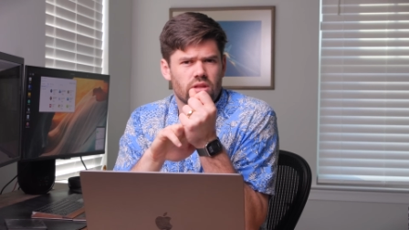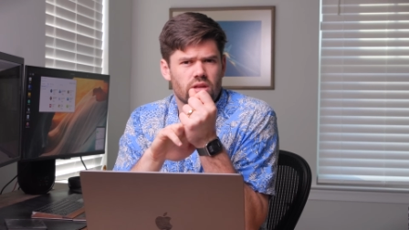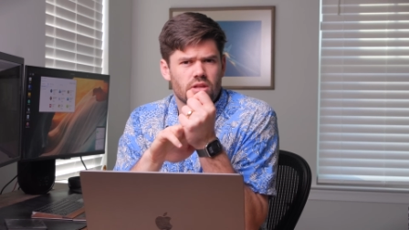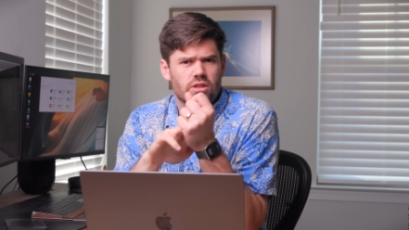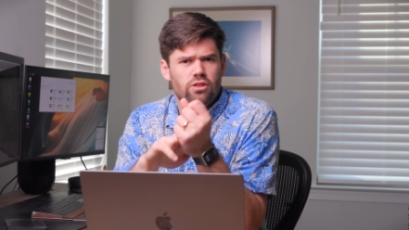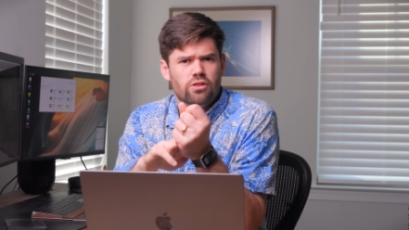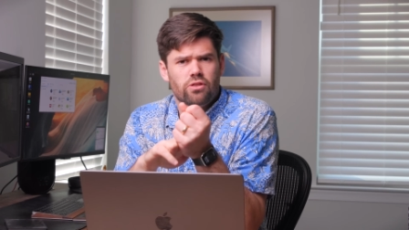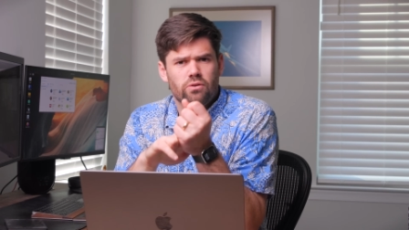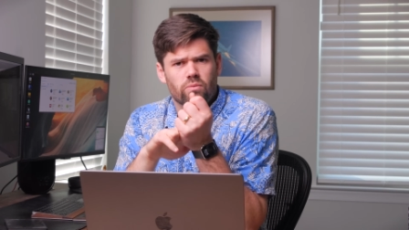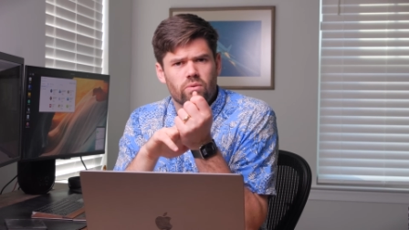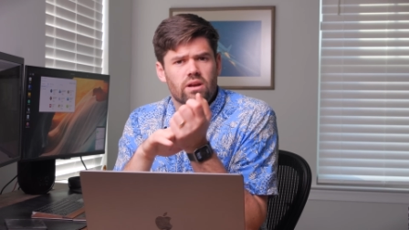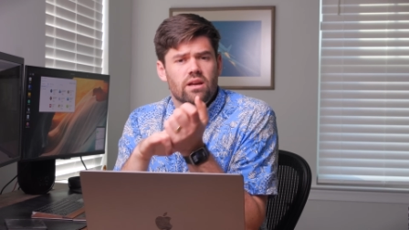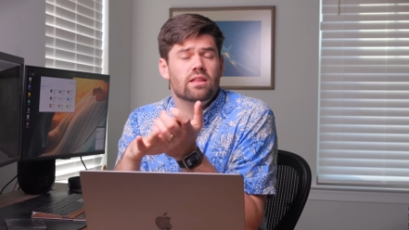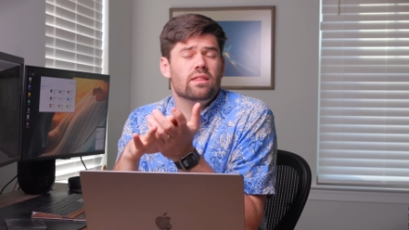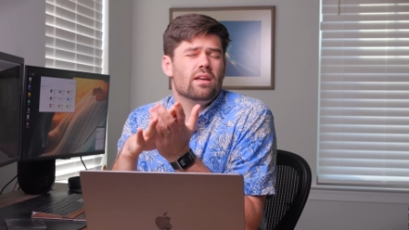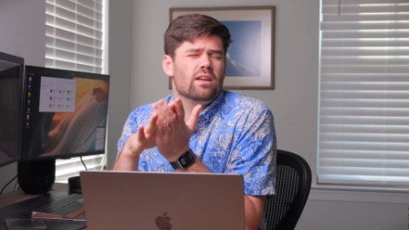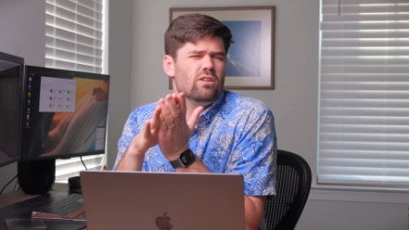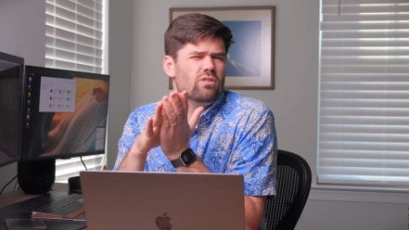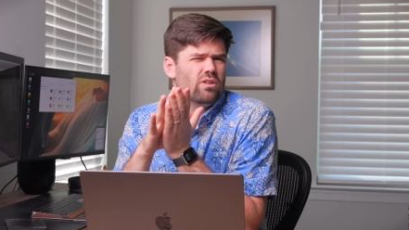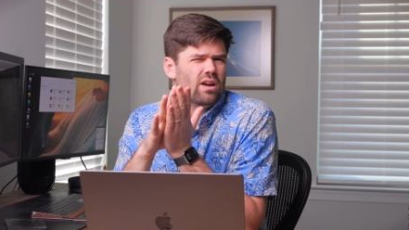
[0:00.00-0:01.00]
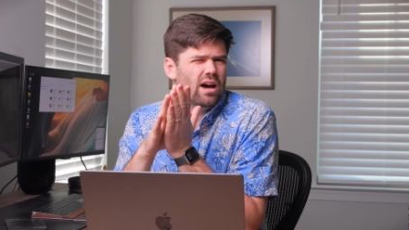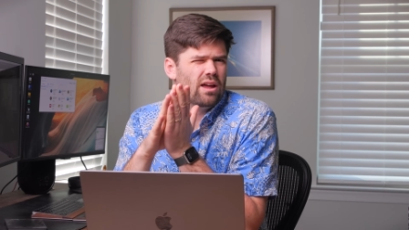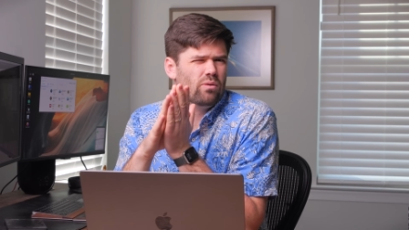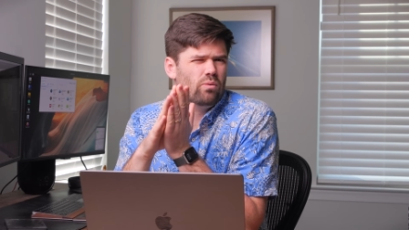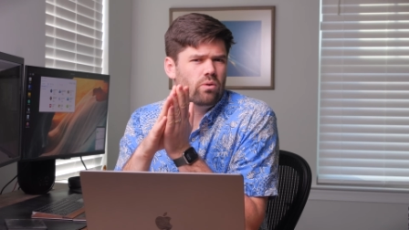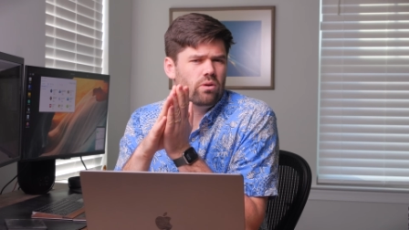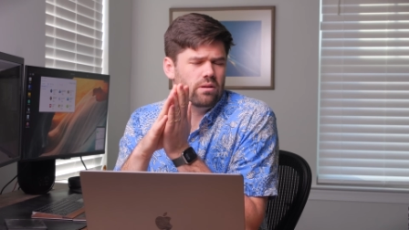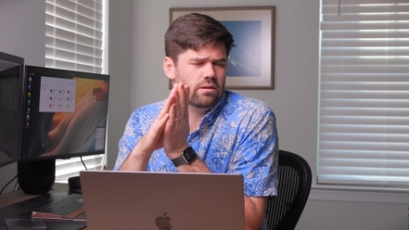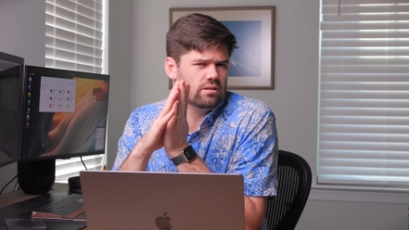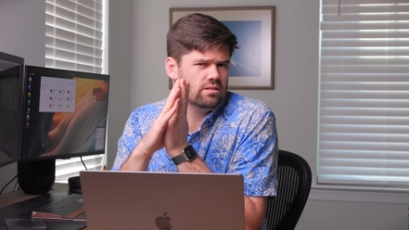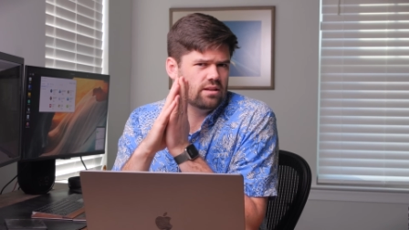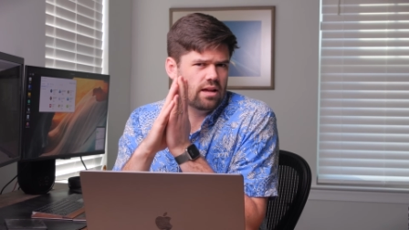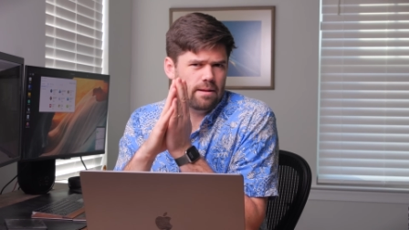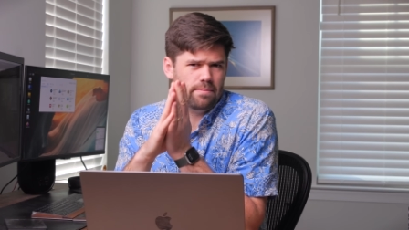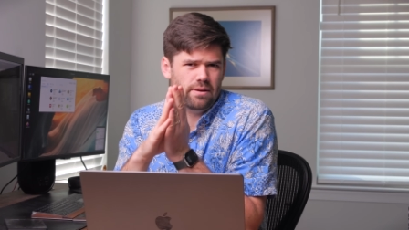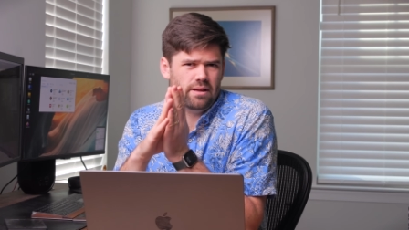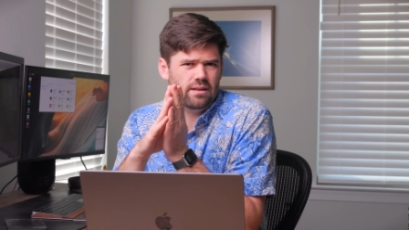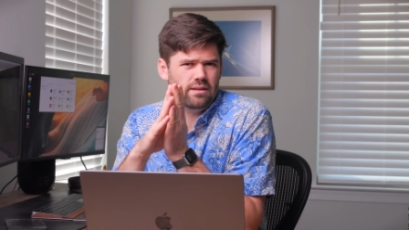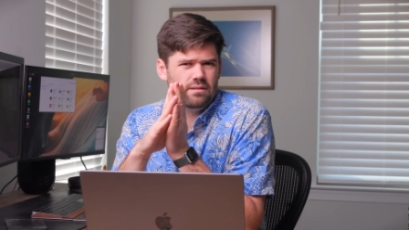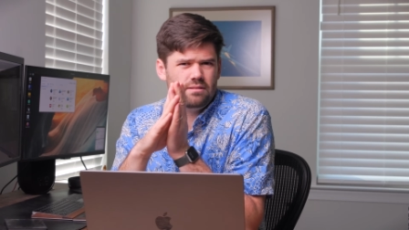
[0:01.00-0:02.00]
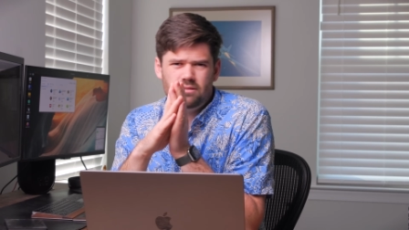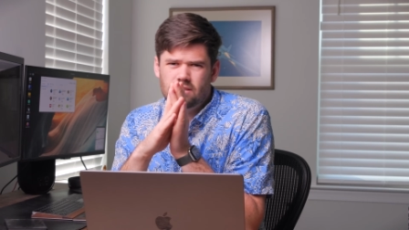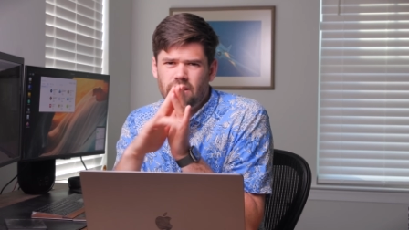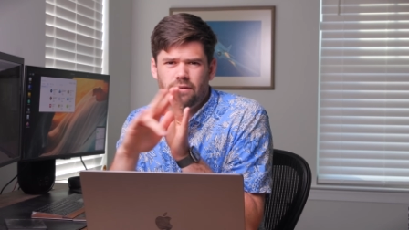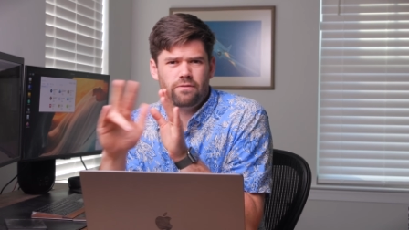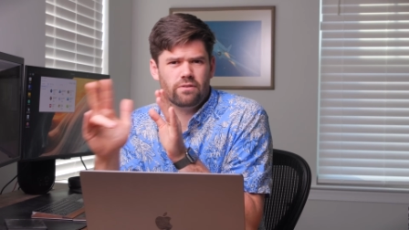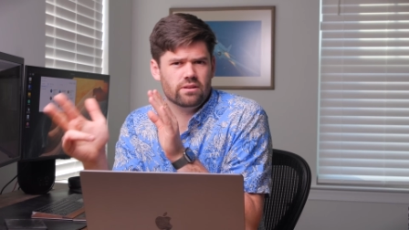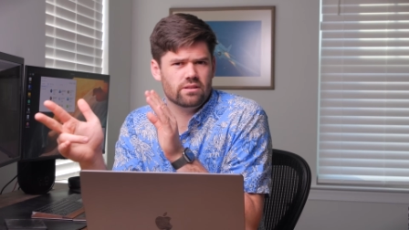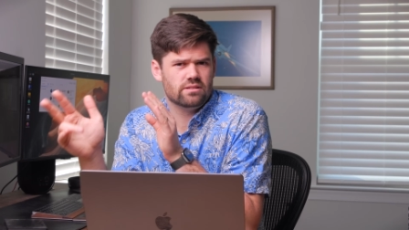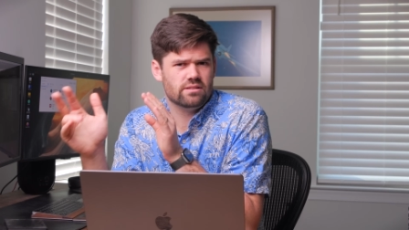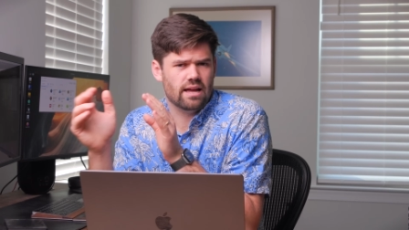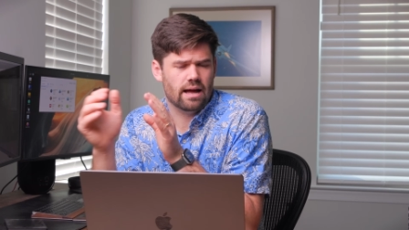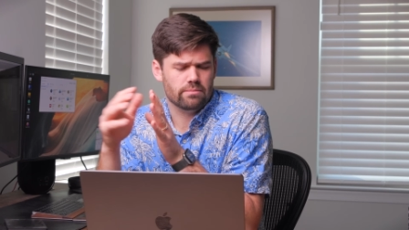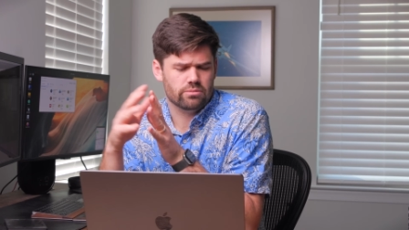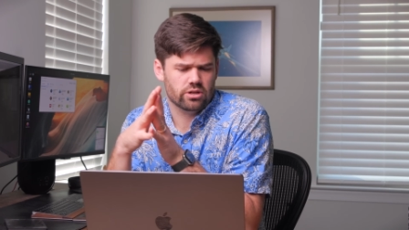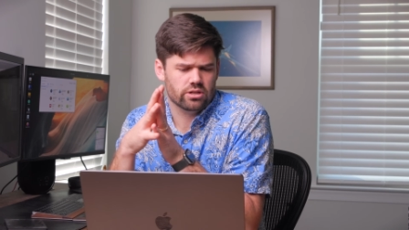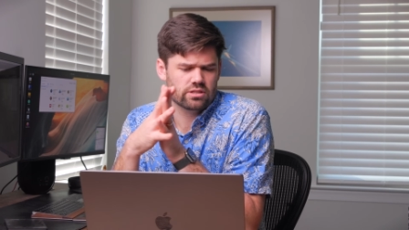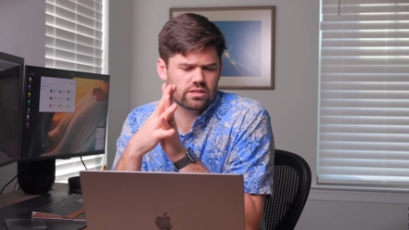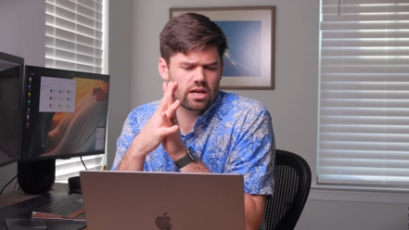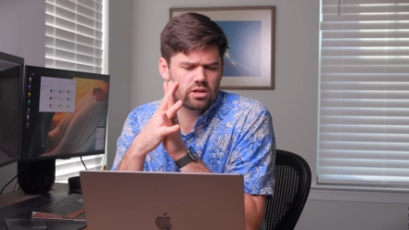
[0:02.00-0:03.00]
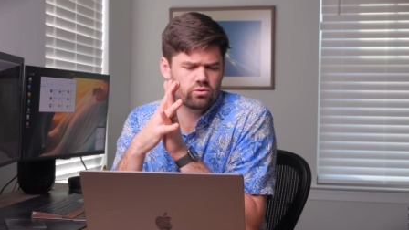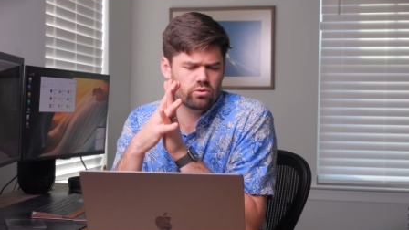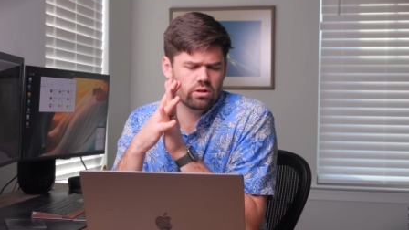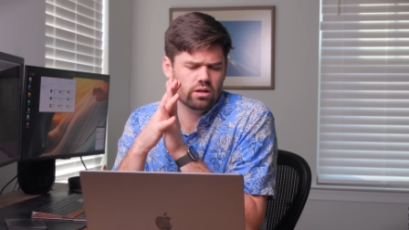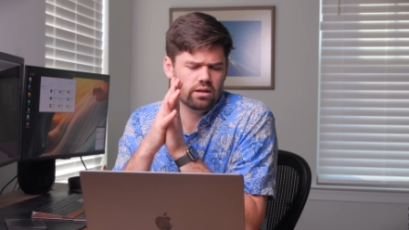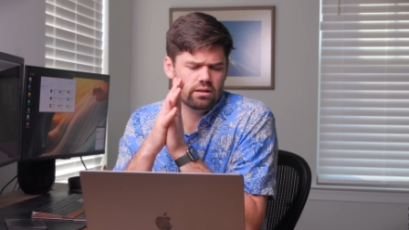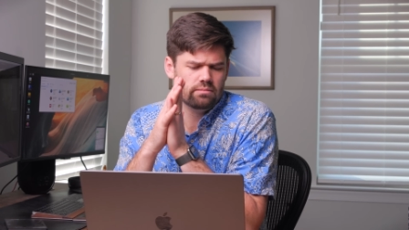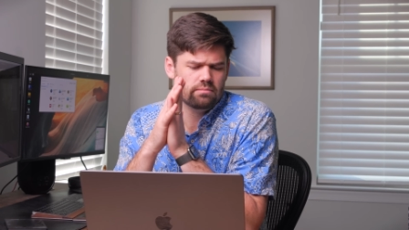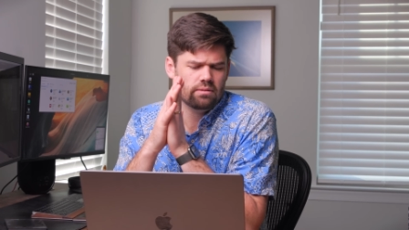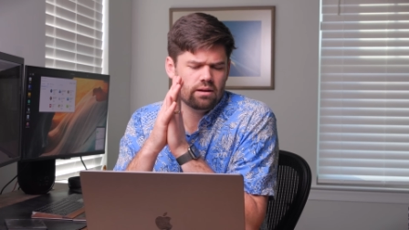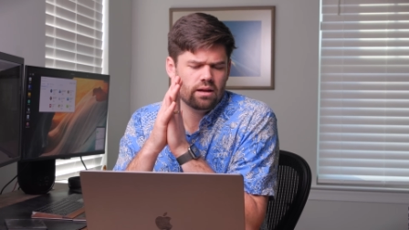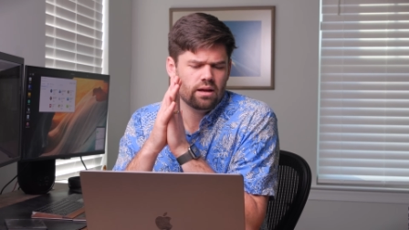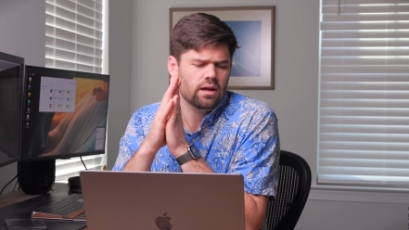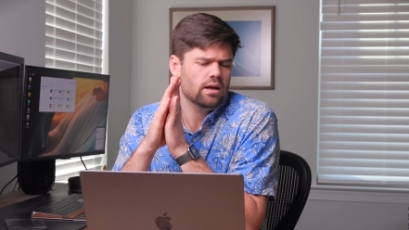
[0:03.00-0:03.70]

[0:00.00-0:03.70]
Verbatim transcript: the three that you kind of want to set up a different snapshot schedule on,